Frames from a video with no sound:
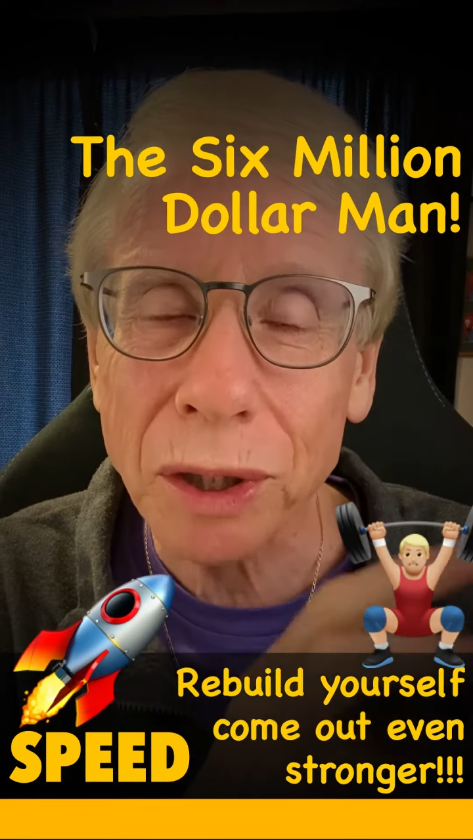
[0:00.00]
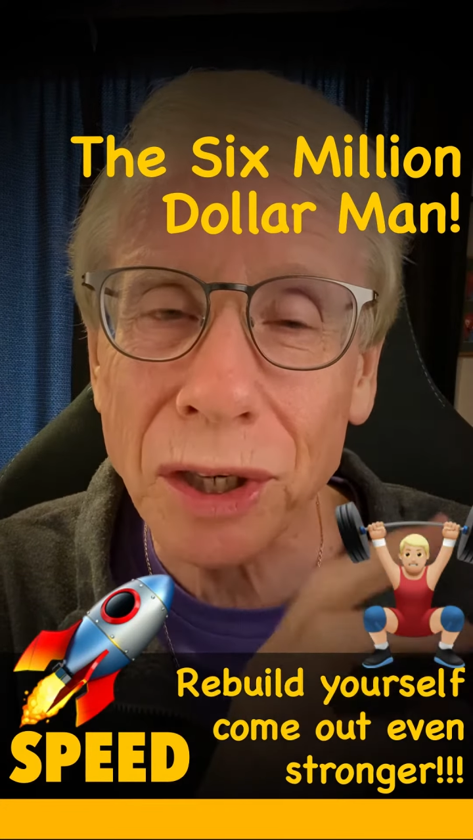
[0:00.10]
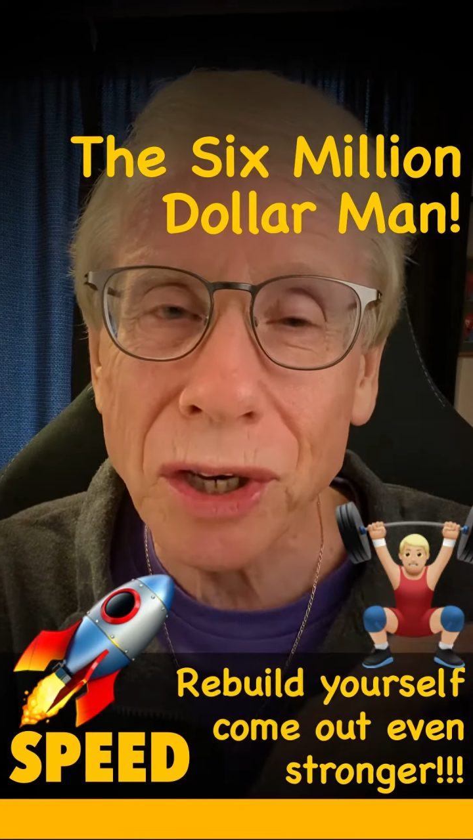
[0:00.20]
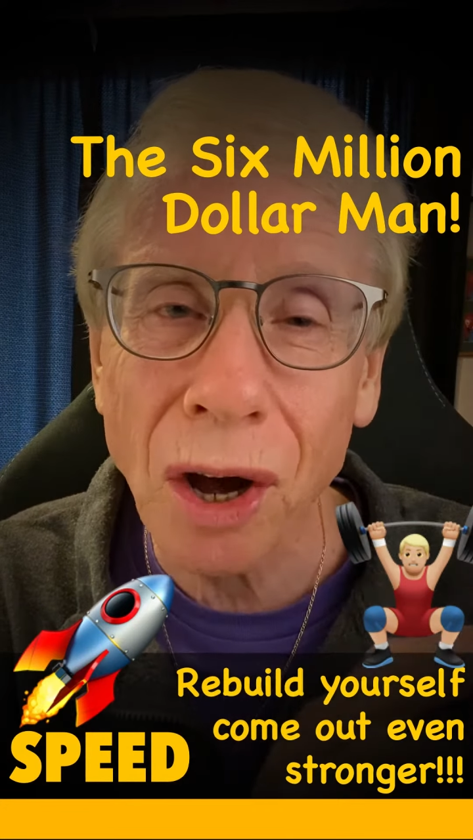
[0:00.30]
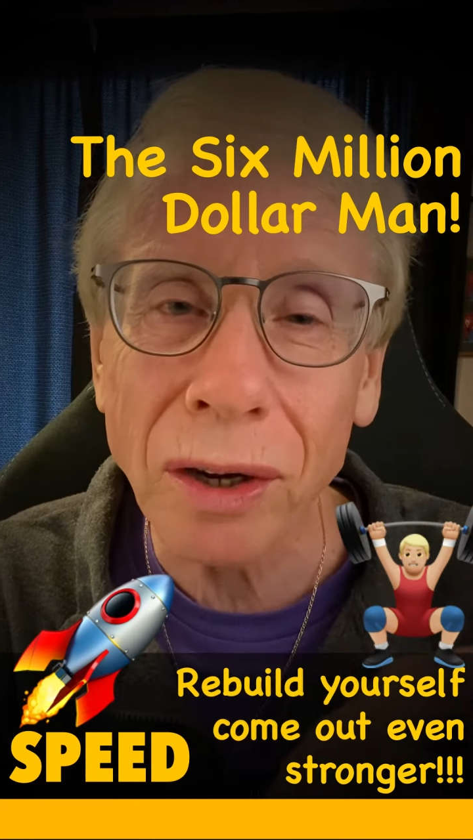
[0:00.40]

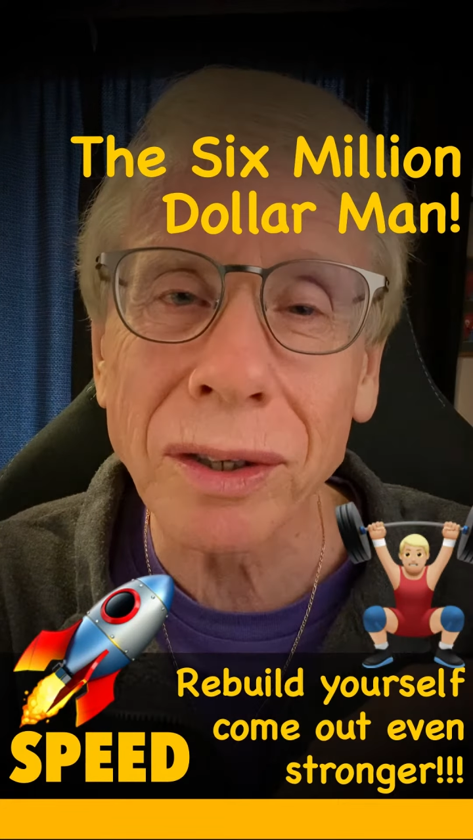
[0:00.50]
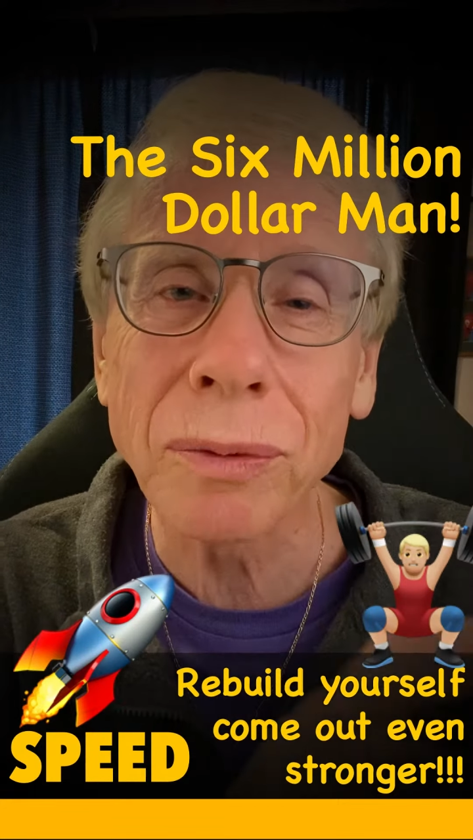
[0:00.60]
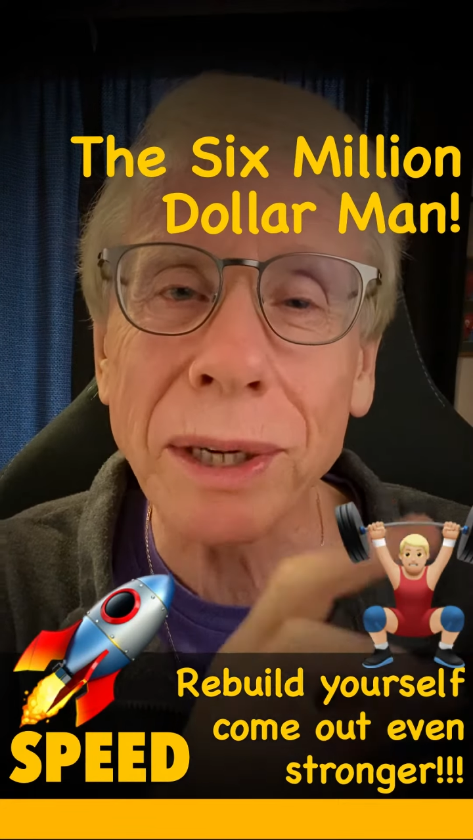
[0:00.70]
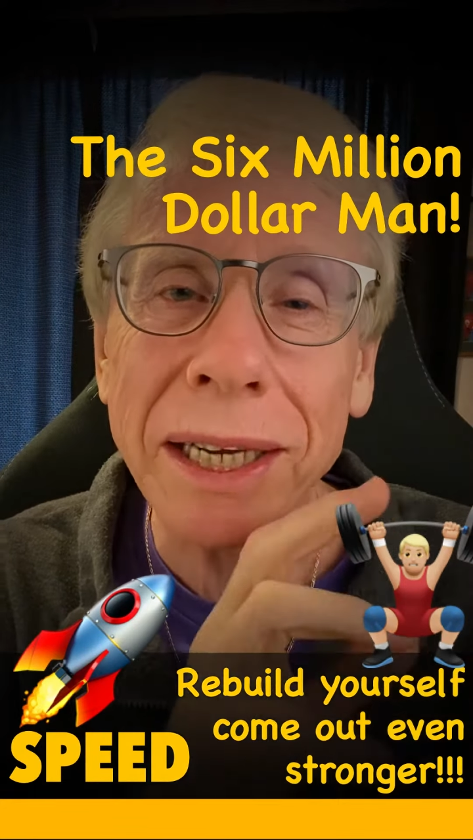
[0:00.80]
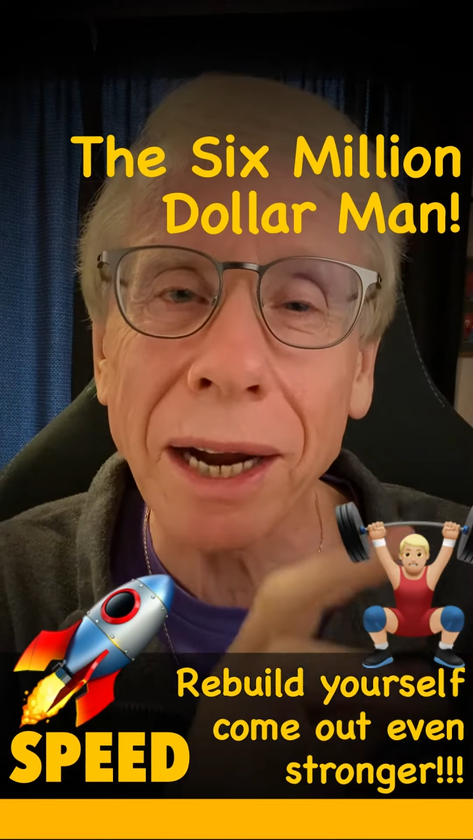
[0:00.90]

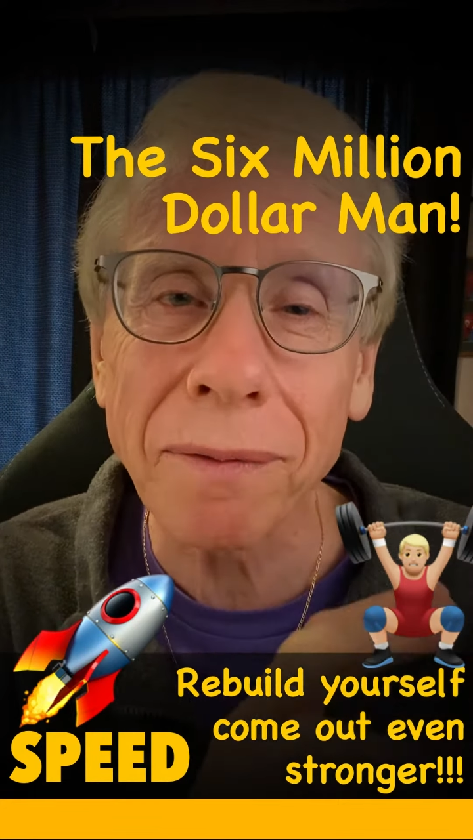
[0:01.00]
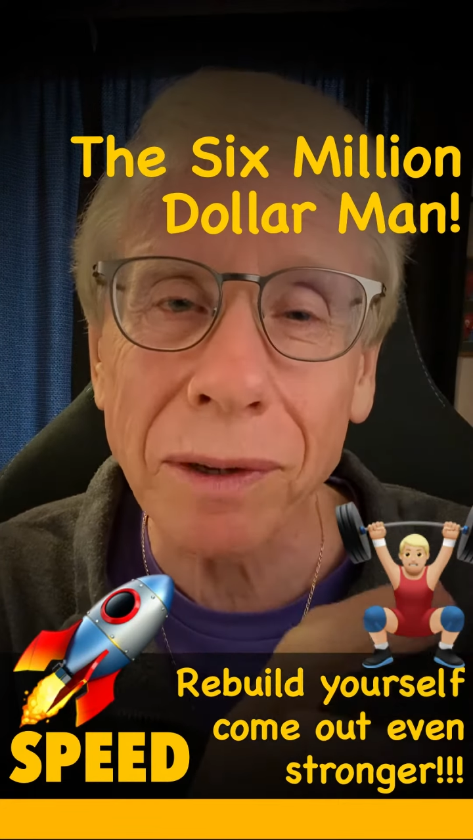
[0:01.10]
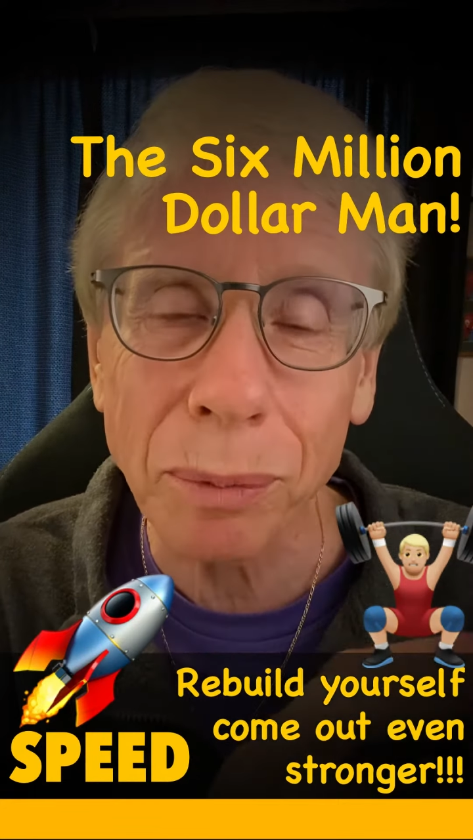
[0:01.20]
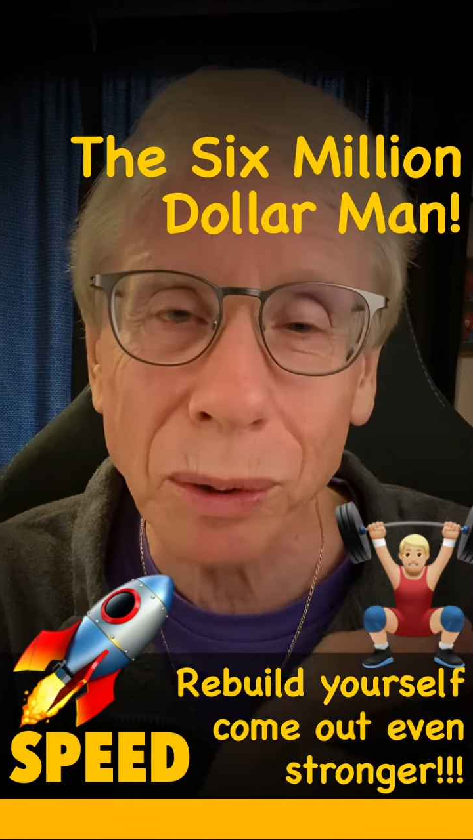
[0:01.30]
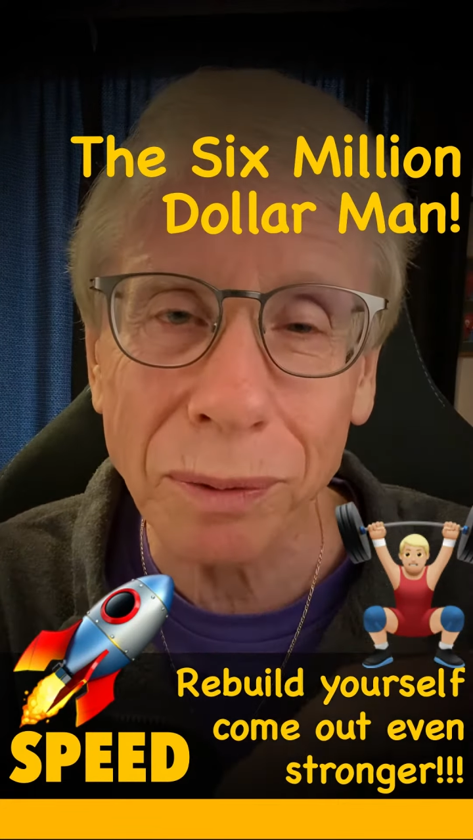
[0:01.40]

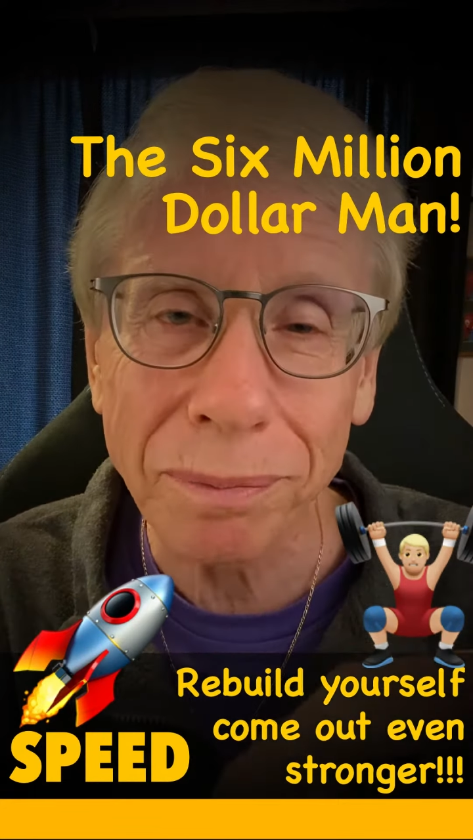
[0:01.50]
non-recoverable.